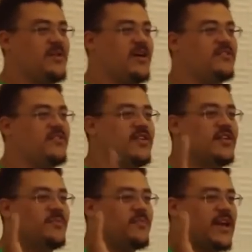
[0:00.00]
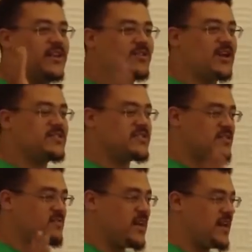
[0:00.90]
off by addressing
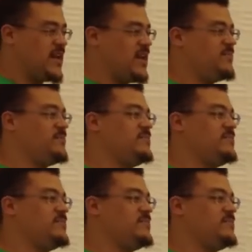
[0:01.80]
them by name.